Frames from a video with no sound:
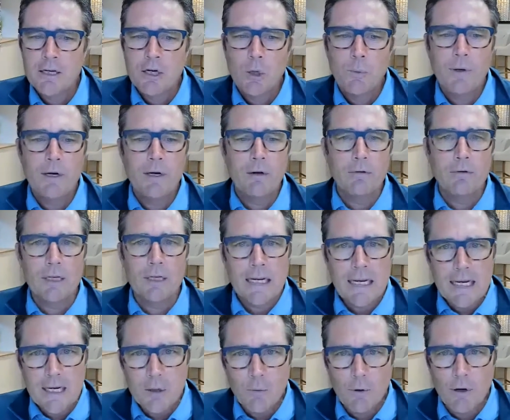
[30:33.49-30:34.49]
we don't
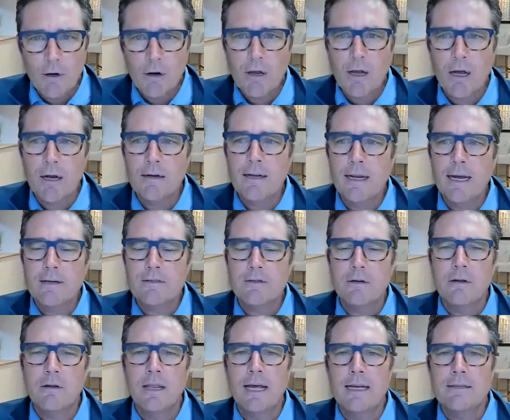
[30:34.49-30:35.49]
need to wear contacts or
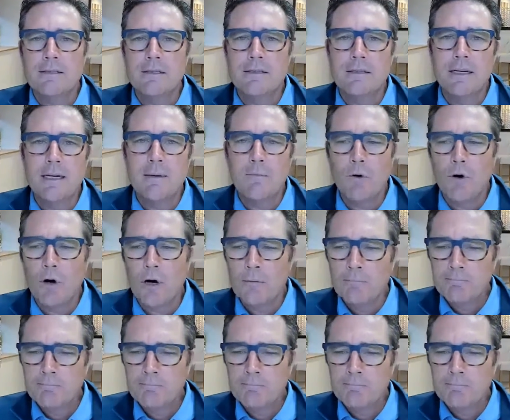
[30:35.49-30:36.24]
glasses anymore.